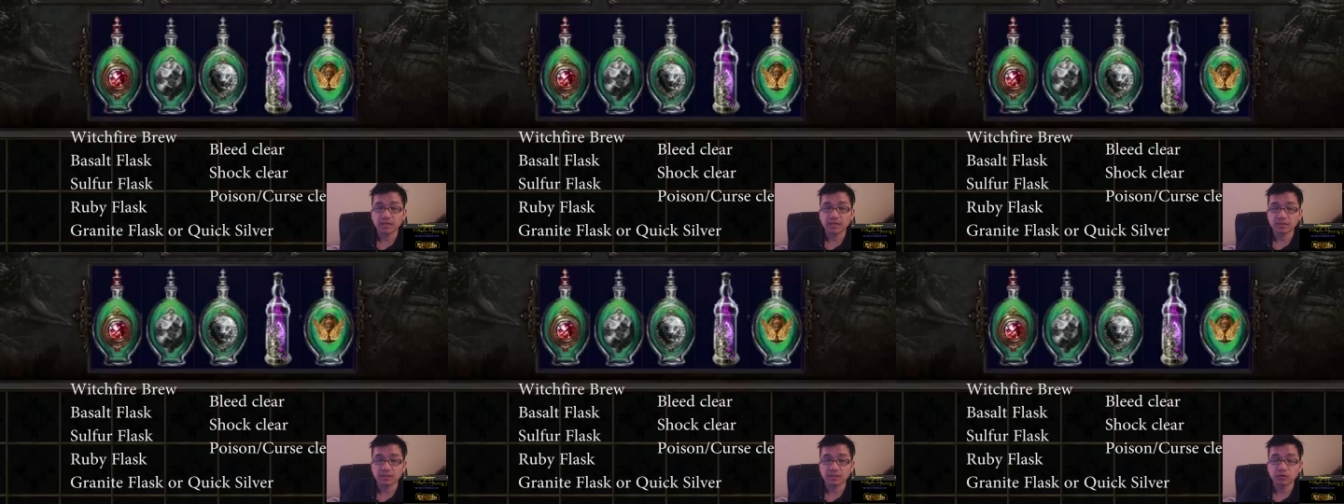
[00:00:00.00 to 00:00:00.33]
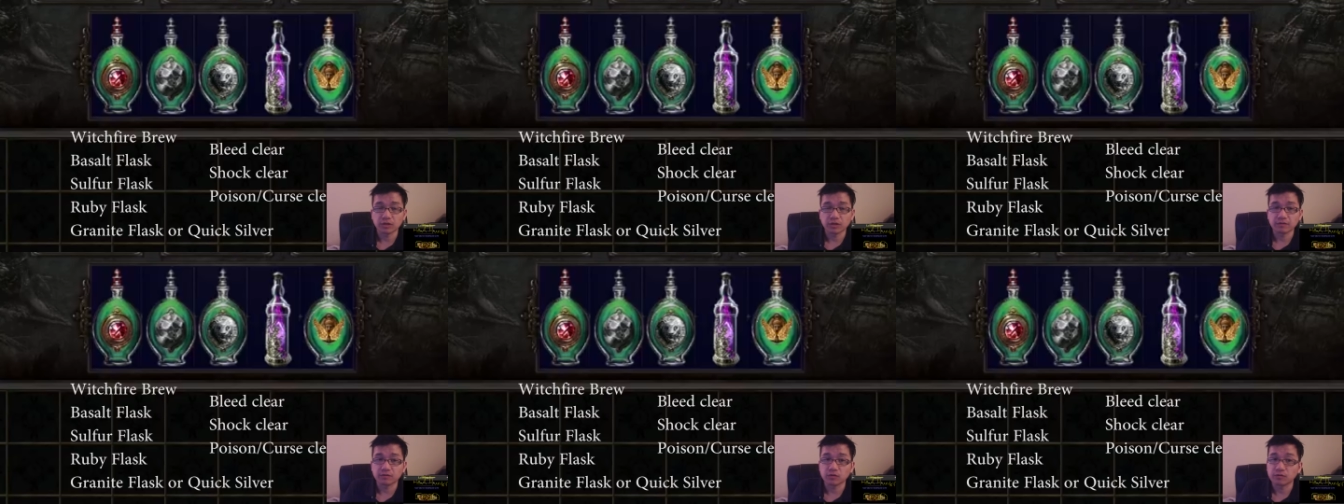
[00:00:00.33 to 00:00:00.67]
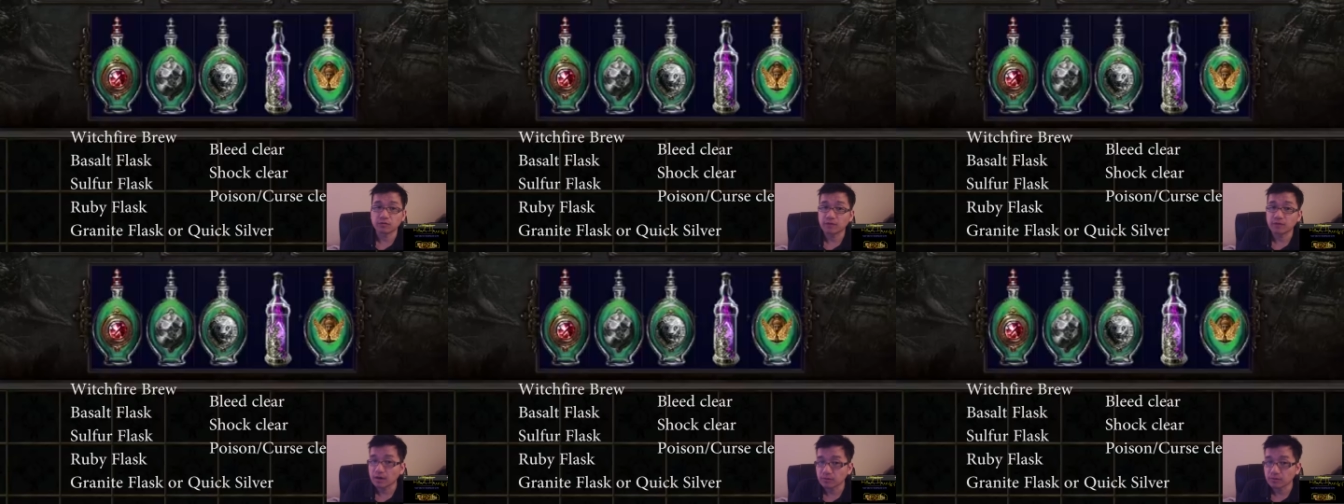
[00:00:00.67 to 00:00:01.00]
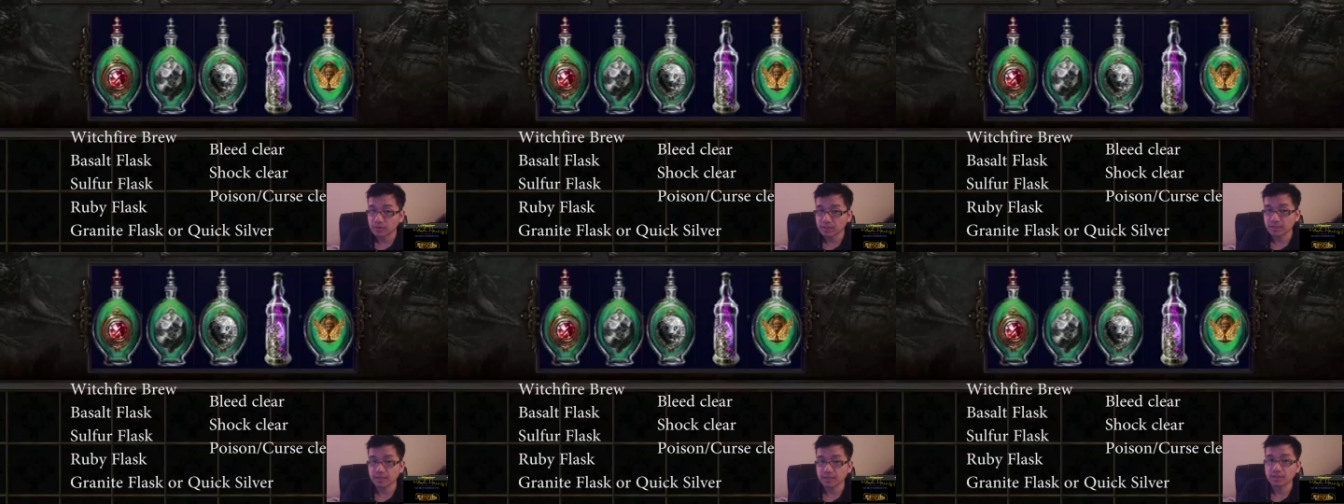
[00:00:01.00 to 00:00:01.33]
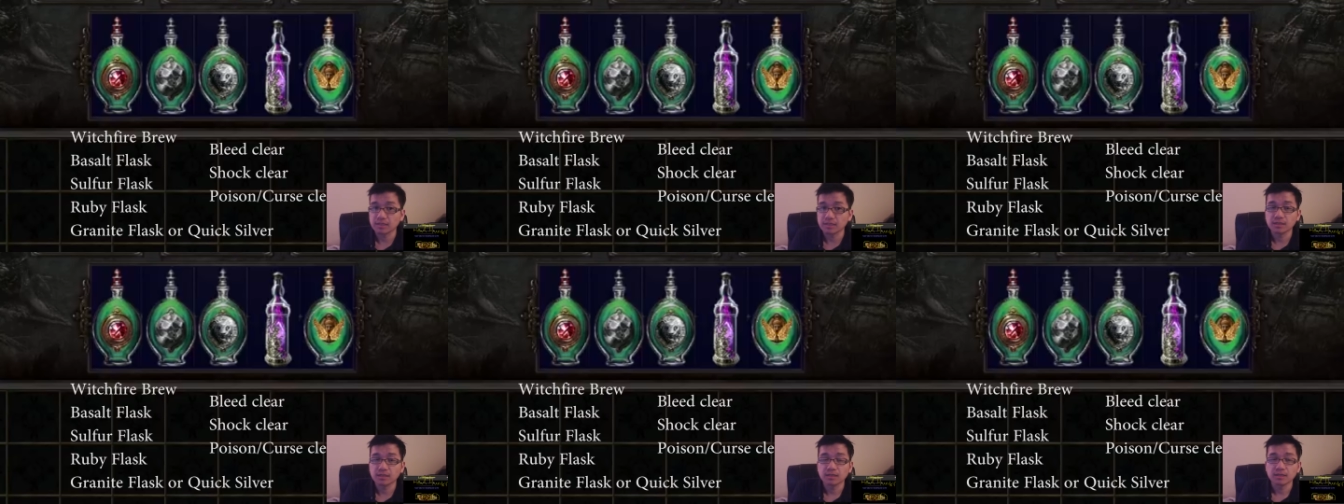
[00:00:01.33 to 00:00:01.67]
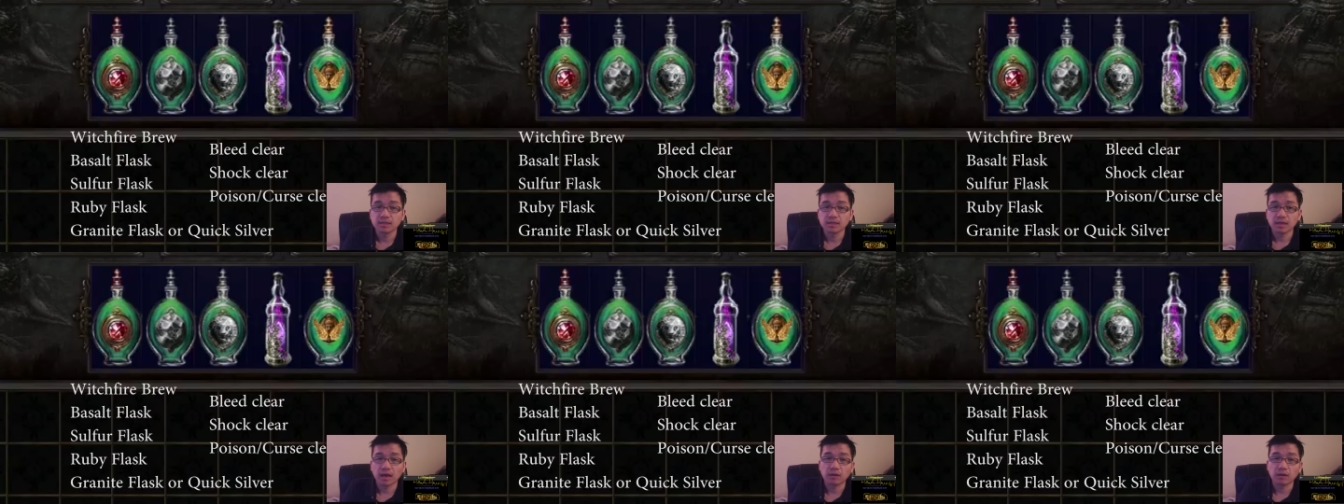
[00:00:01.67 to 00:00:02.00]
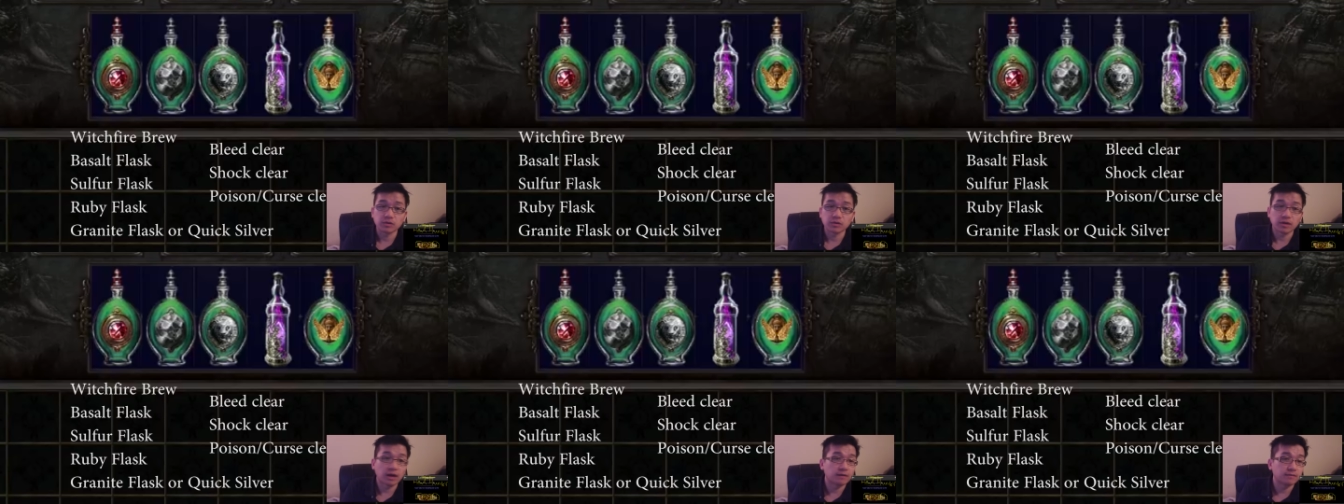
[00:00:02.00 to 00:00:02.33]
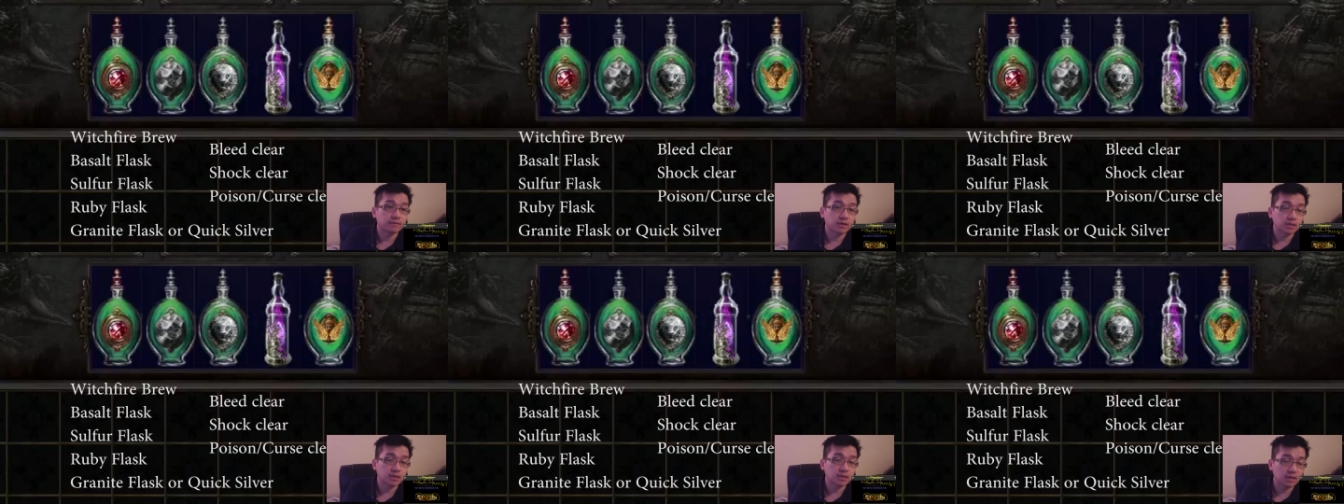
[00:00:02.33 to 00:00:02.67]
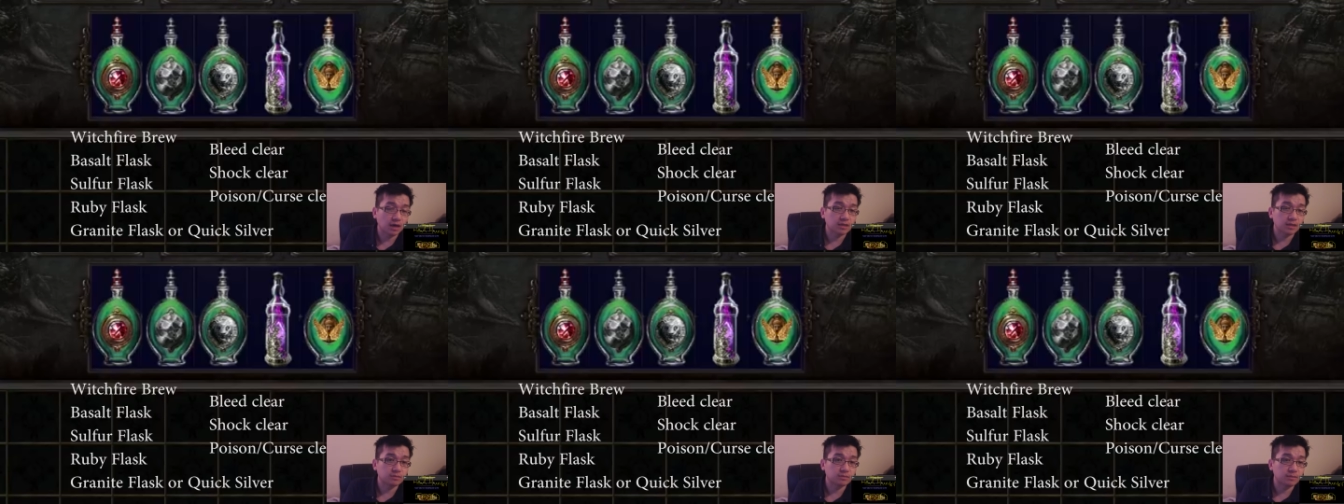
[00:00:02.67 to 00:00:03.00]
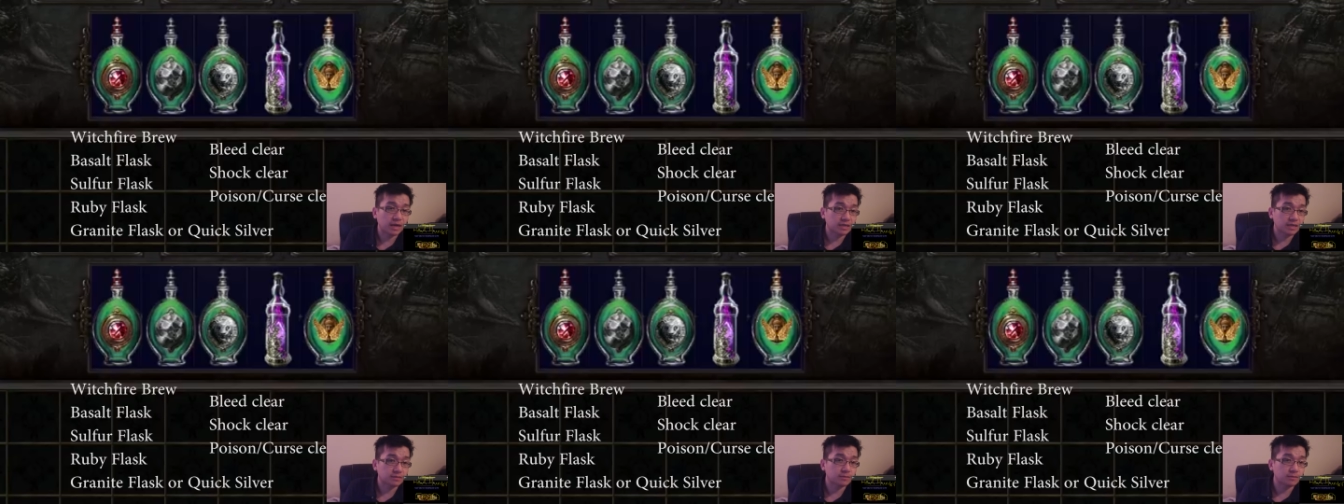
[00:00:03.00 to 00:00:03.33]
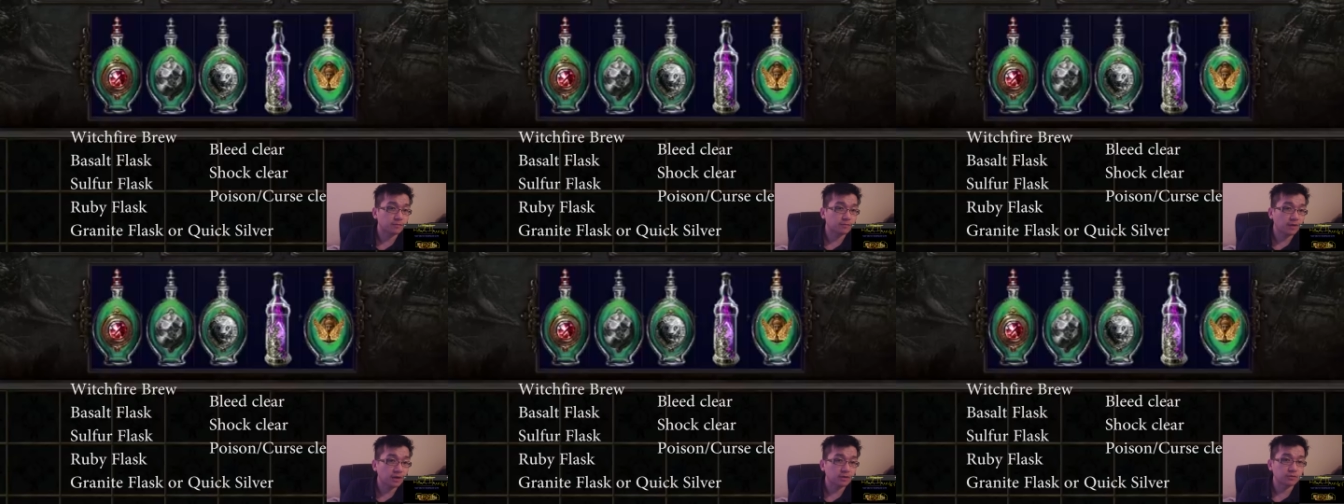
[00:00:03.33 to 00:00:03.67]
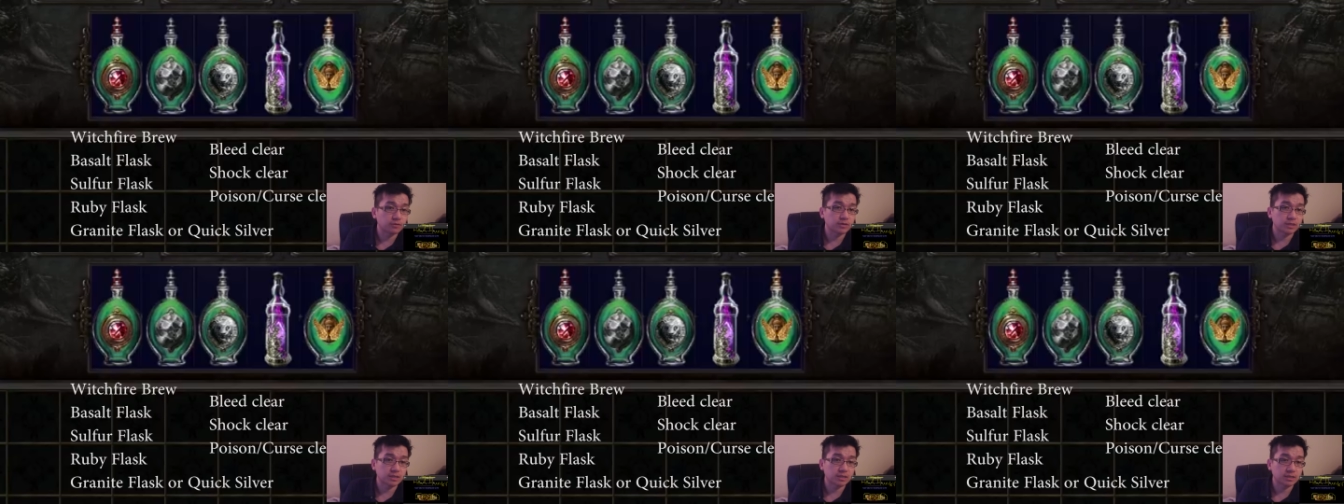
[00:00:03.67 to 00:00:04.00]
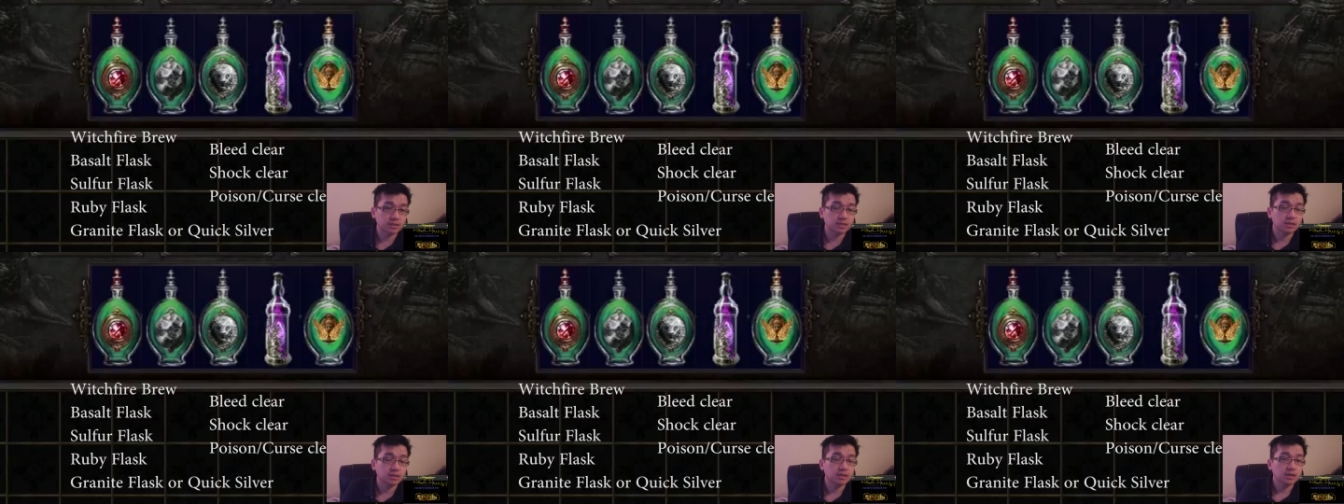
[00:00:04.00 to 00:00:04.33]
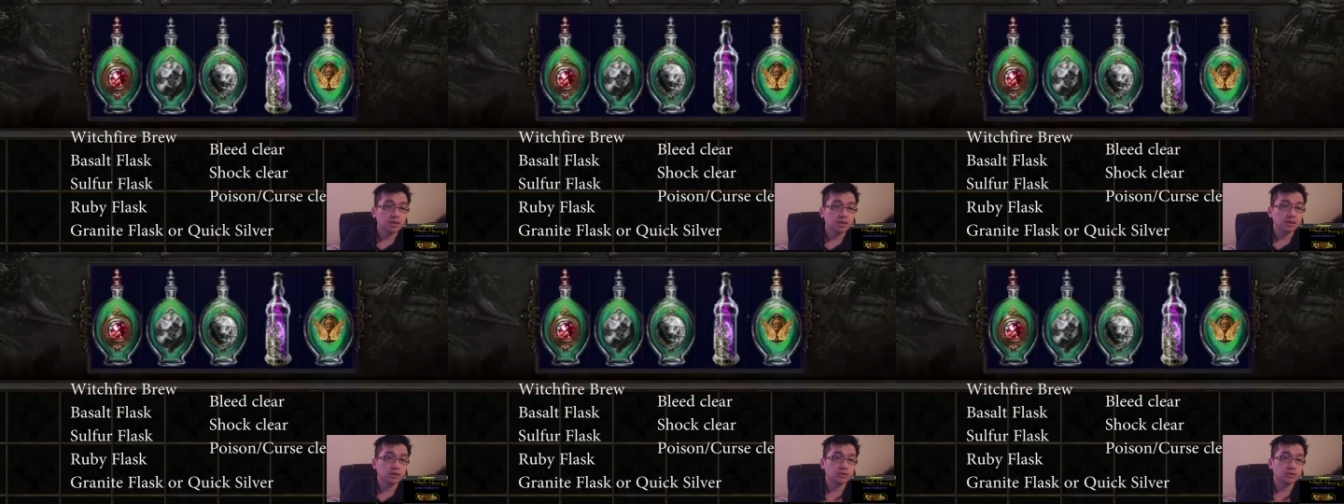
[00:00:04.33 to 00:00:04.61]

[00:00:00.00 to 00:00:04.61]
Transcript: because it will give you fire resist. And when you have a lot of maximum fire resist,